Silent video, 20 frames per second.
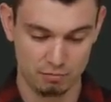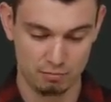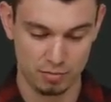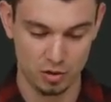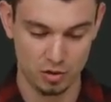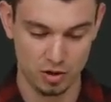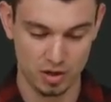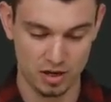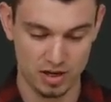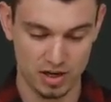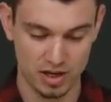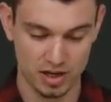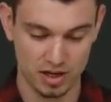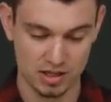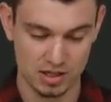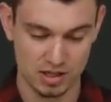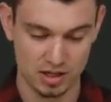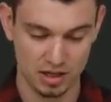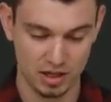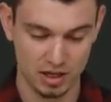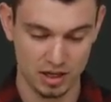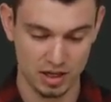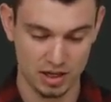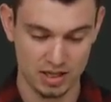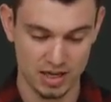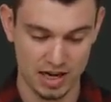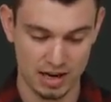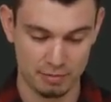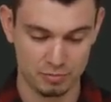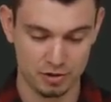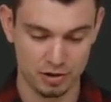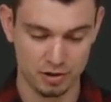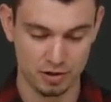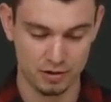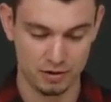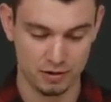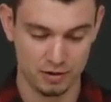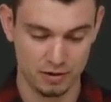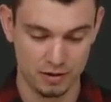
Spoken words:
Pokédex adapter.